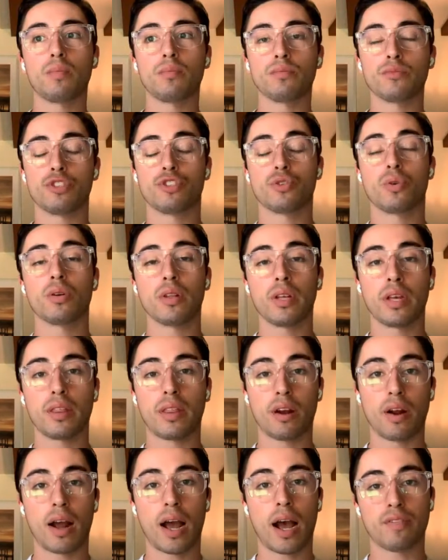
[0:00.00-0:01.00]
shortly
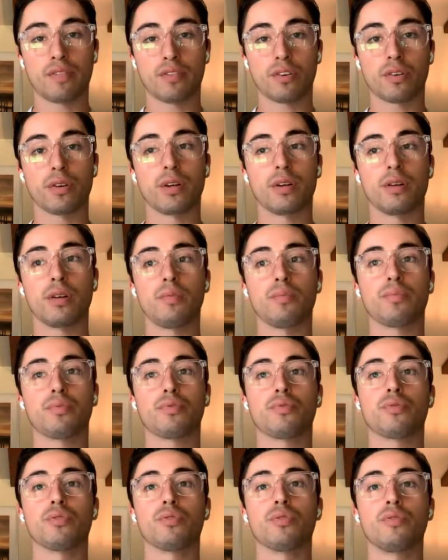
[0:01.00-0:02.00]
thereafter and
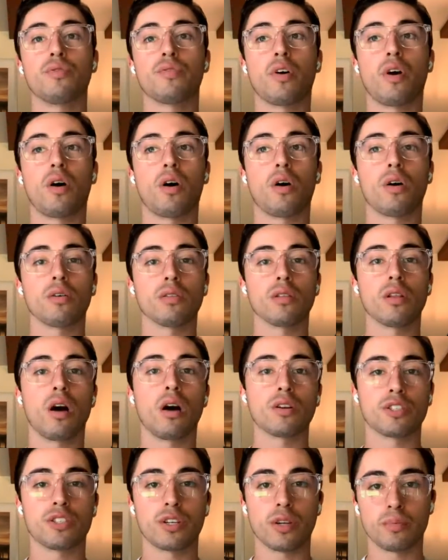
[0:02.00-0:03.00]
improve our
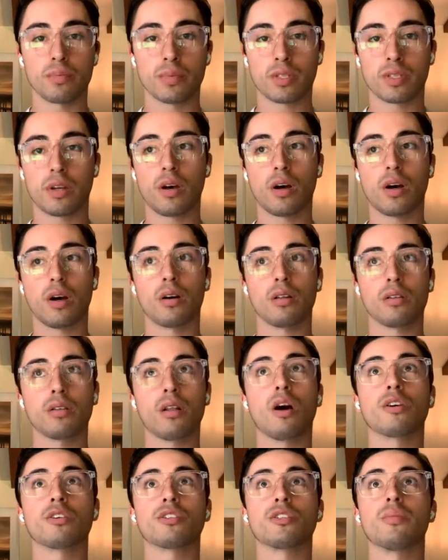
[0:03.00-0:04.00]
long
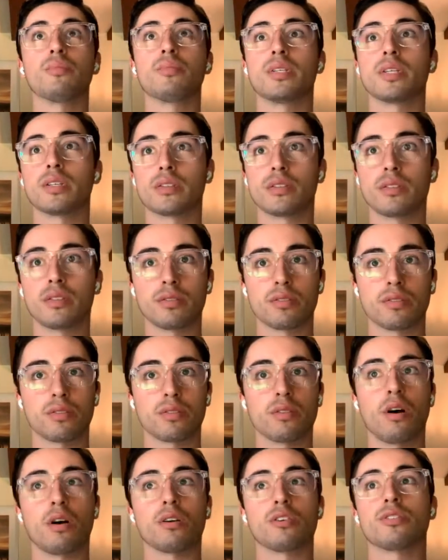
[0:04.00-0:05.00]
jump distance or
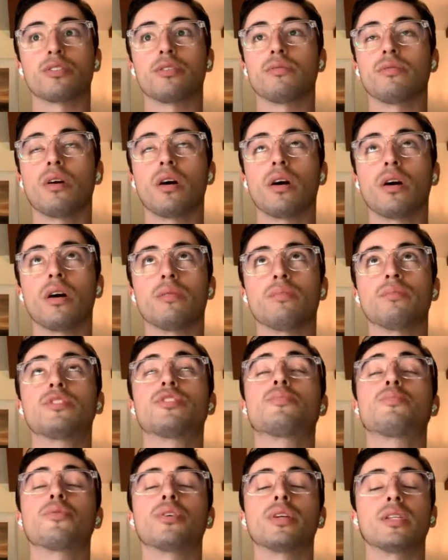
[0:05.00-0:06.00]
long
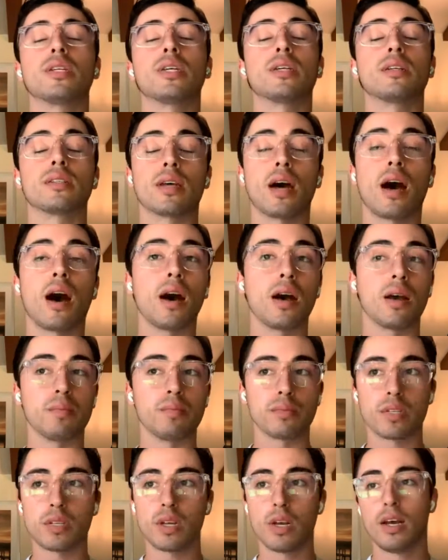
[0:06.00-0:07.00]
sprinting
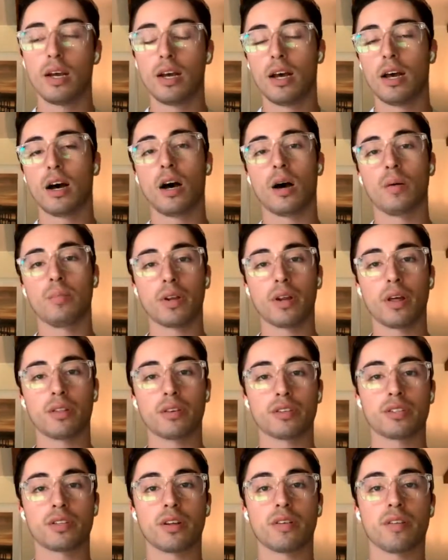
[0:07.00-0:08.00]
times and other
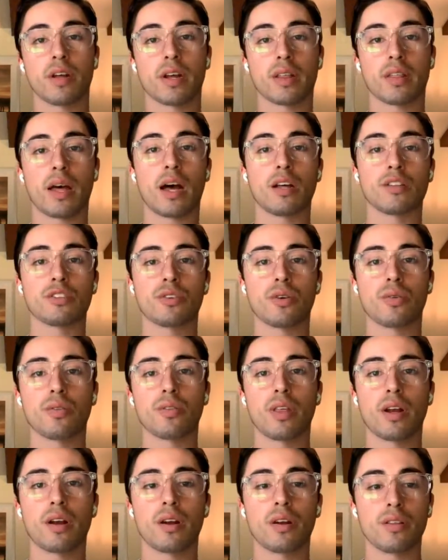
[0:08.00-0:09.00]
stuff like that. So
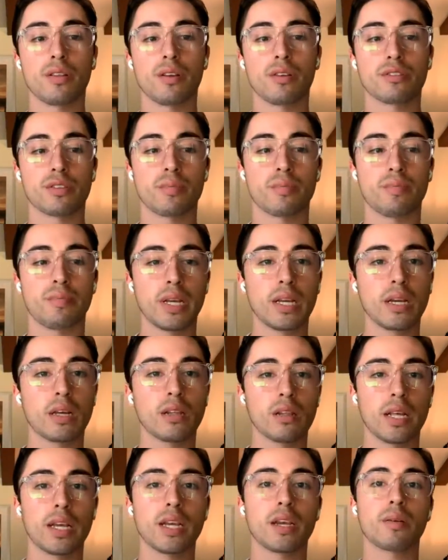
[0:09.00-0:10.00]
there's a big
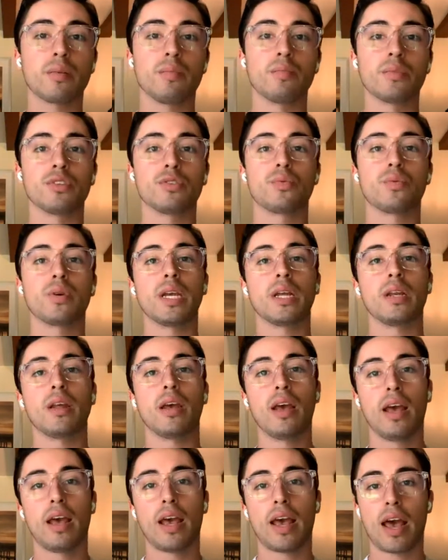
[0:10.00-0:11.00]
link in between
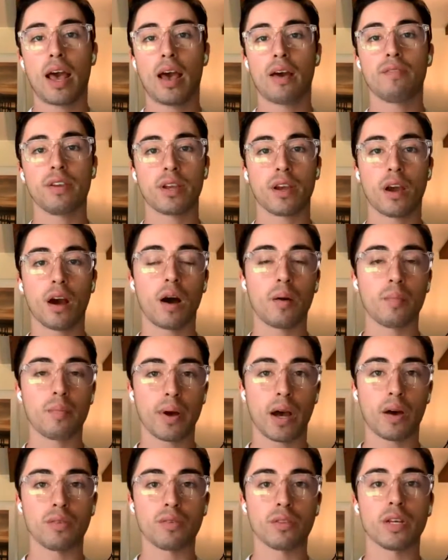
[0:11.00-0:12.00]
heavy
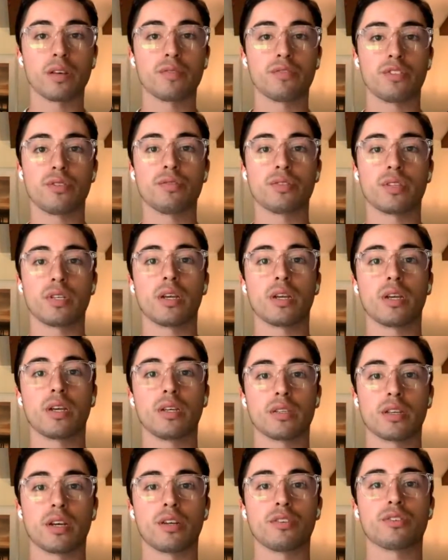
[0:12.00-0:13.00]
compound lifts using
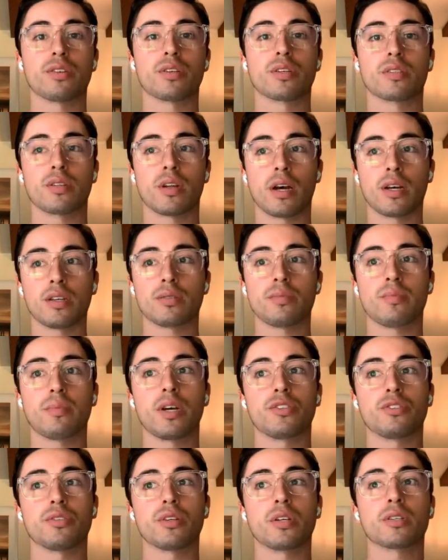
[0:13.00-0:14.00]
eccentrics and
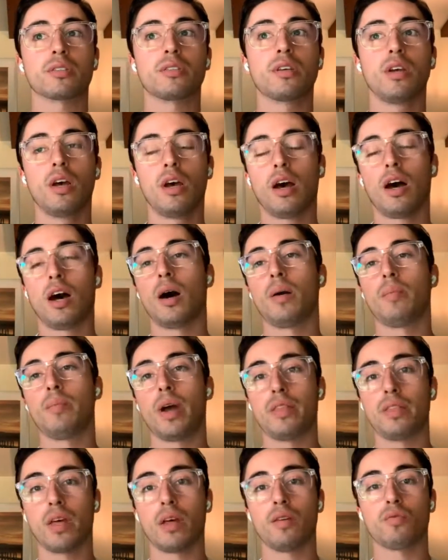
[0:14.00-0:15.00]
isometrics,
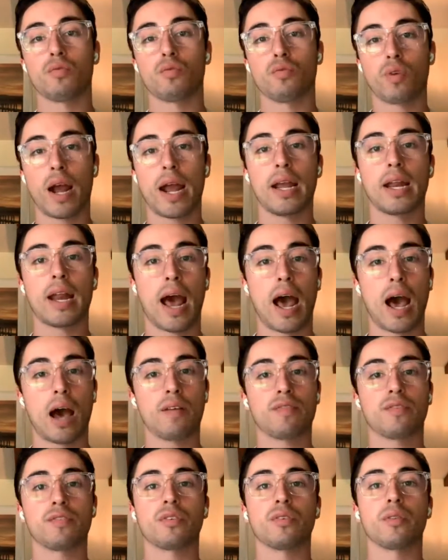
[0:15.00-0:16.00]
and then right
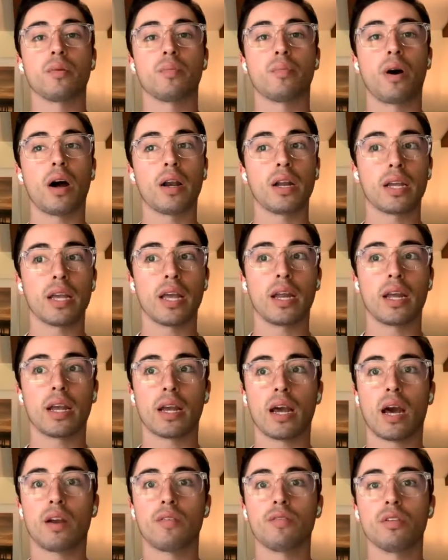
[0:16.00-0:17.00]
after the body getting
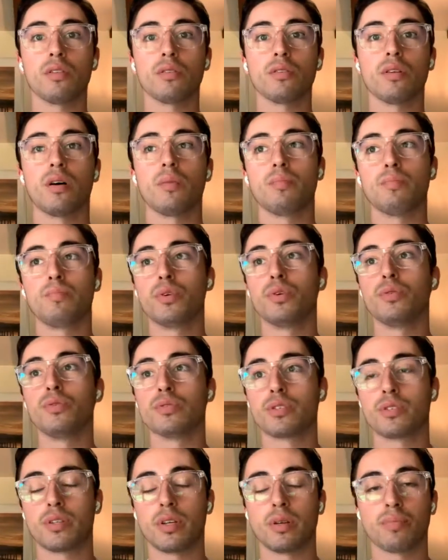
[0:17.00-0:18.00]
kind of a
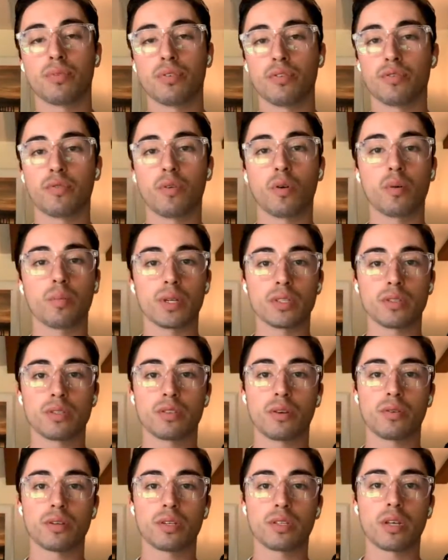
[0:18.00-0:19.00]
boost in performance,
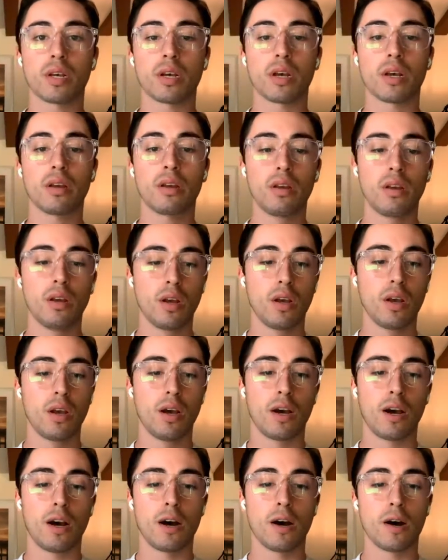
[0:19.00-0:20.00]
so to say.
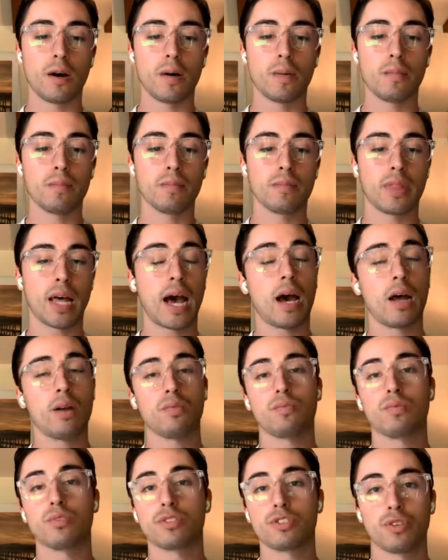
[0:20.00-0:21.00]
That
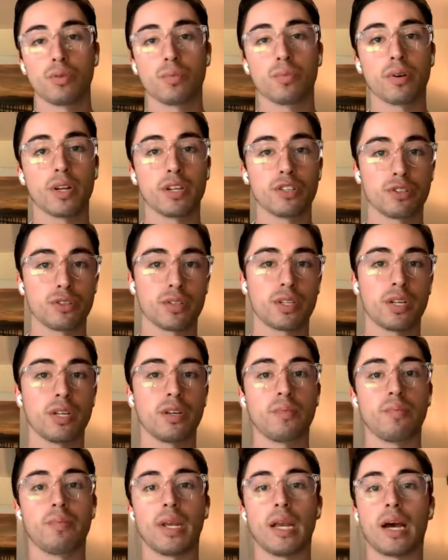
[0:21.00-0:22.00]
was super interesting
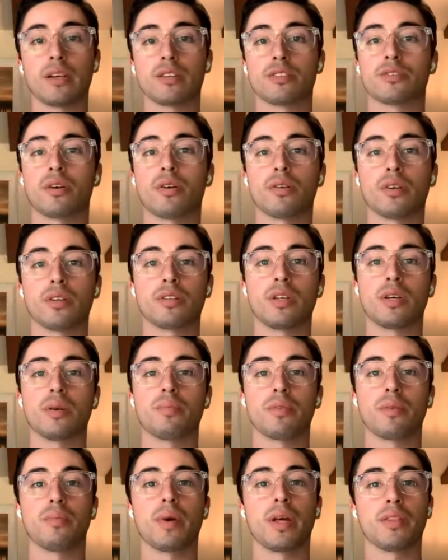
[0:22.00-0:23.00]
to me. I started to
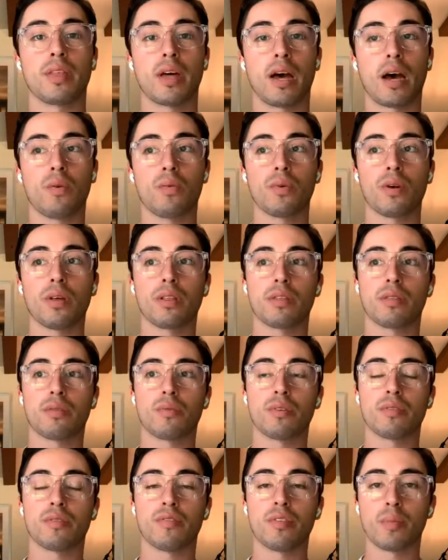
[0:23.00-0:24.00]
implement that with
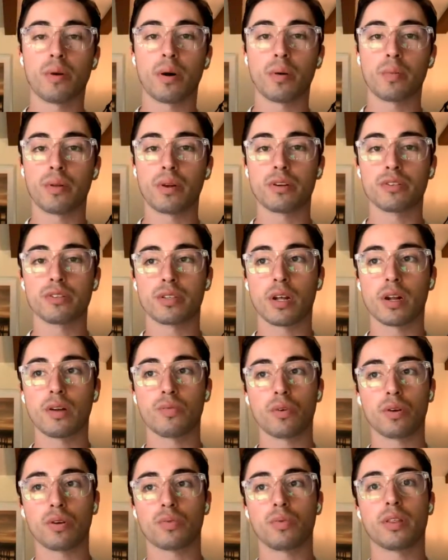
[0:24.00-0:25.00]
football players that I
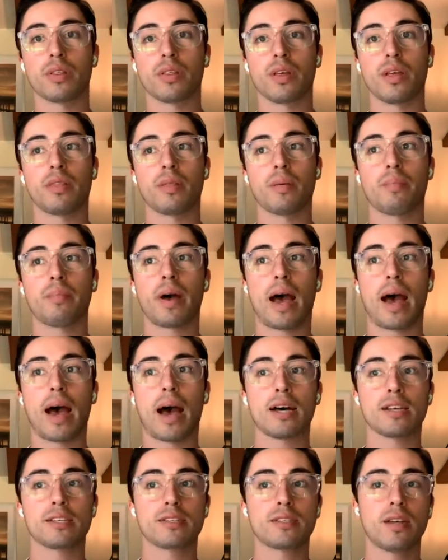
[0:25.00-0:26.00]
worked with in the
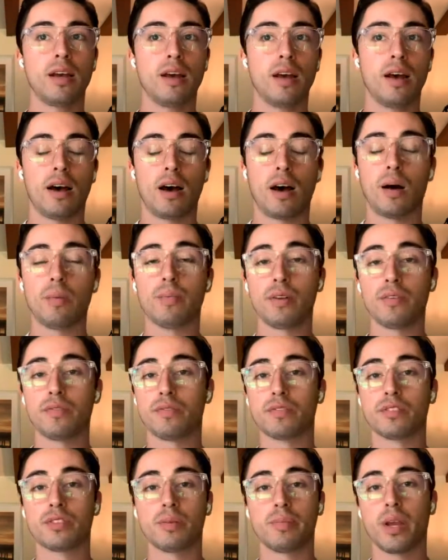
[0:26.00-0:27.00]
past.
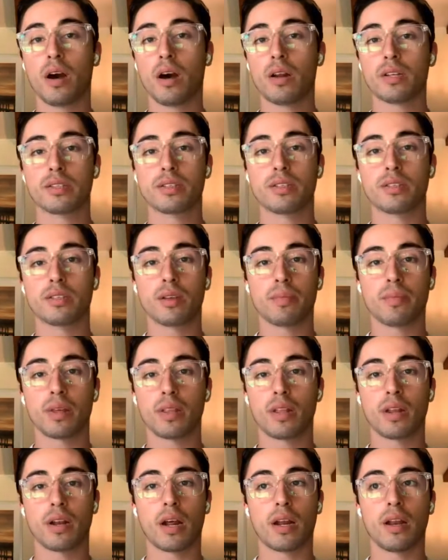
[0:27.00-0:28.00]
And to be honest, it's something
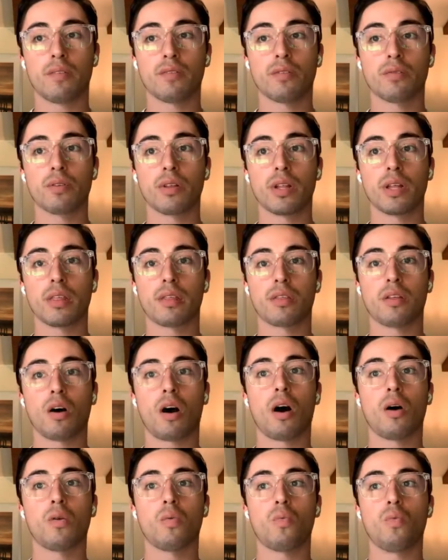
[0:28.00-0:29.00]
that I never really
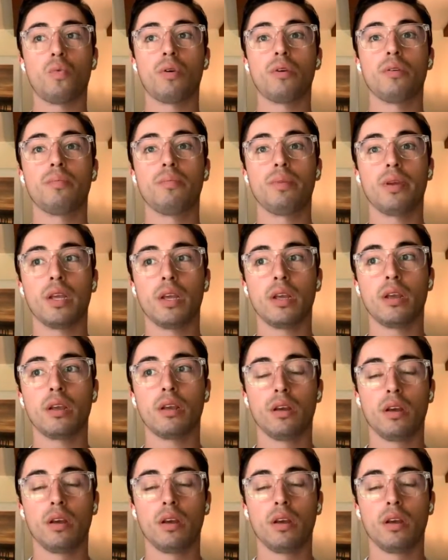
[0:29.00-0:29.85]
thought would be,